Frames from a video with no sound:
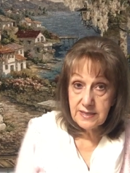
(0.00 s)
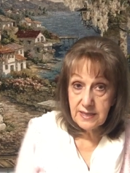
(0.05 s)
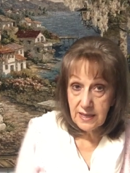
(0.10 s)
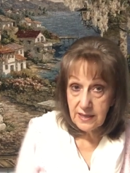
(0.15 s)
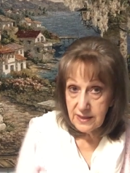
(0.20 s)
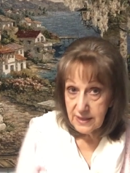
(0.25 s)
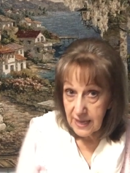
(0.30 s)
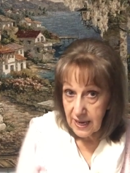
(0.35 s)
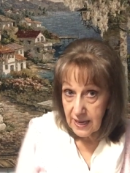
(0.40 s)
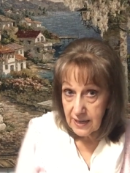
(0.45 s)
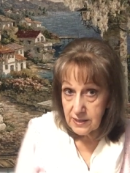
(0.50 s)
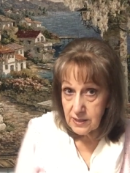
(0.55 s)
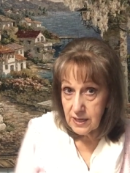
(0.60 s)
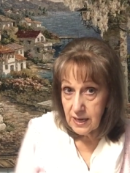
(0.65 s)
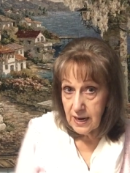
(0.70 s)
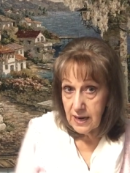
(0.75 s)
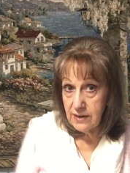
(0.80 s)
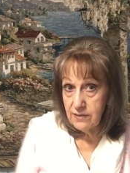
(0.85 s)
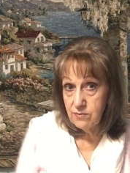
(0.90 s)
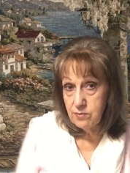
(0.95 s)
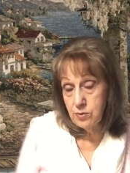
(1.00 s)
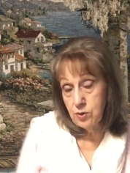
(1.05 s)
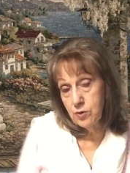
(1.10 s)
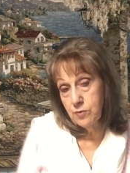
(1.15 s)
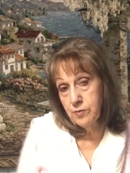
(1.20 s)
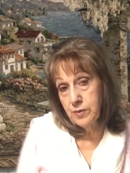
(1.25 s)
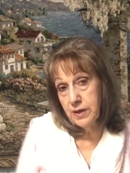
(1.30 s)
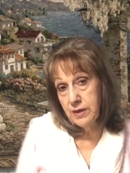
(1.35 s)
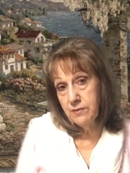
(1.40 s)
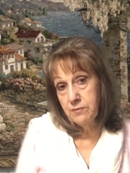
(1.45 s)
that that kind of
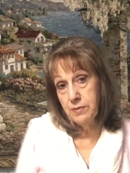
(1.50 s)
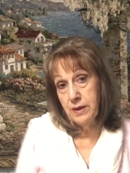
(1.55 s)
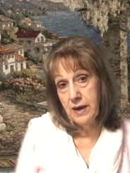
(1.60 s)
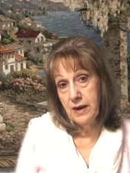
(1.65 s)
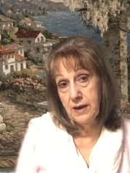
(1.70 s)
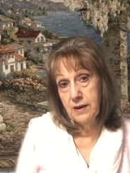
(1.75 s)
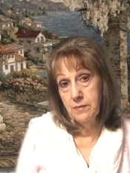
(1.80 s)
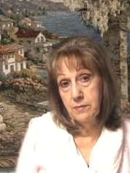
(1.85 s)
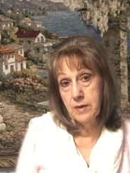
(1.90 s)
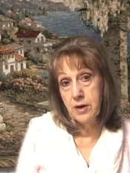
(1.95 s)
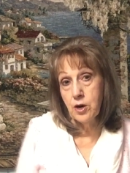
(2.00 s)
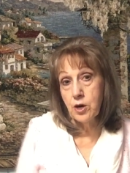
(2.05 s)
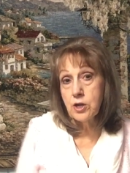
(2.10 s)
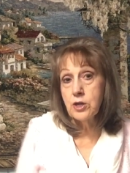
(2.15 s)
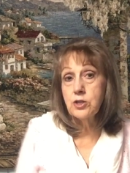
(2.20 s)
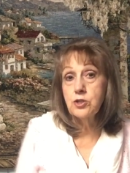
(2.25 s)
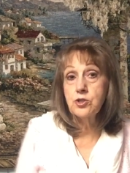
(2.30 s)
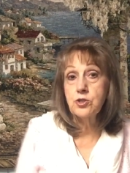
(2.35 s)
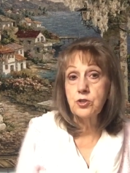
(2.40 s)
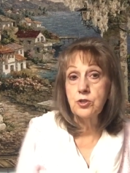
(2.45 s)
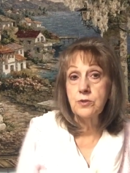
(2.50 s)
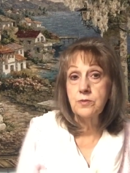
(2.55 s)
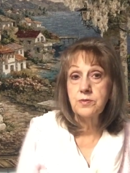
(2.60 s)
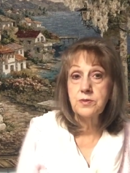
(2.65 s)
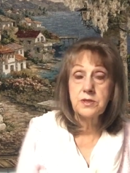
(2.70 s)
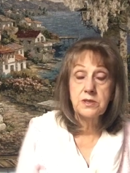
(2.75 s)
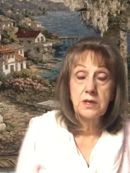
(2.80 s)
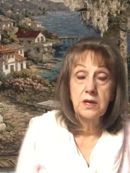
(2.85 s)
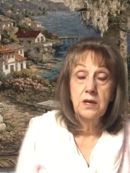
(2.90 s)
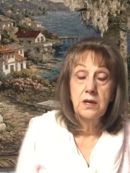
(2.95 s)
movement by American
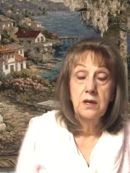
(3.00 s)
troops